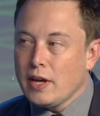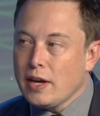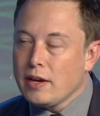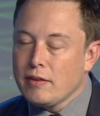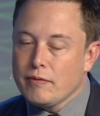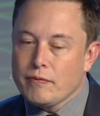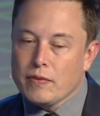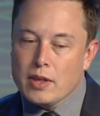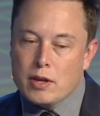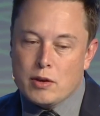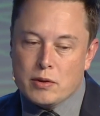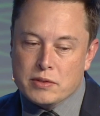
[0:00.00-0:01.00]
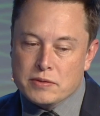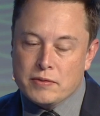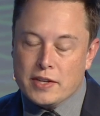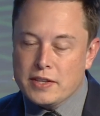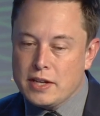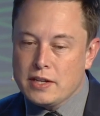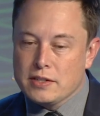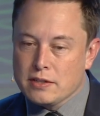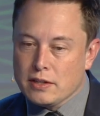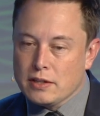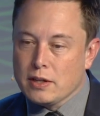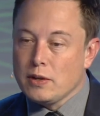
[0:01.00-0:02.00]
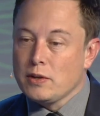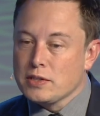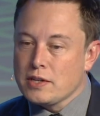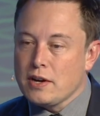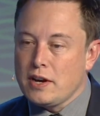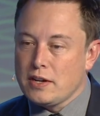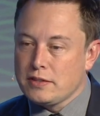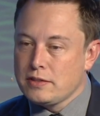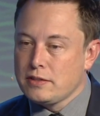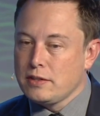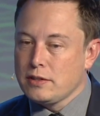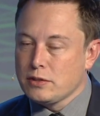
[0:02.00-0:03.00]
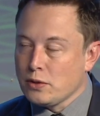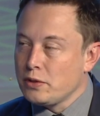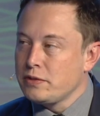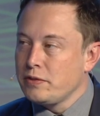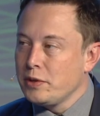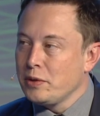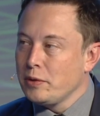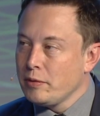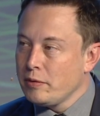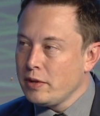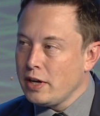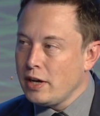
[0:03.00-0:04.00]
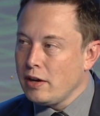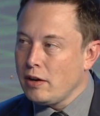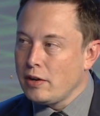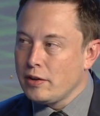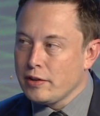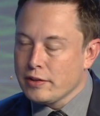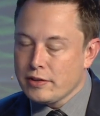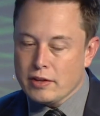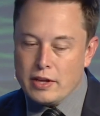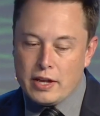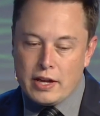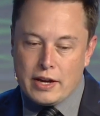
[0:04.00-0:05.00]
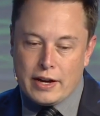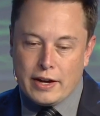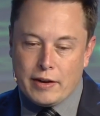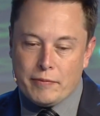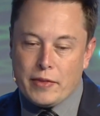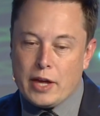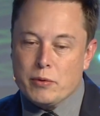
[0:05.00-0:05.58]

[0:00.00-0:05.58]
So methane is the lowest cost source fuel on Earth.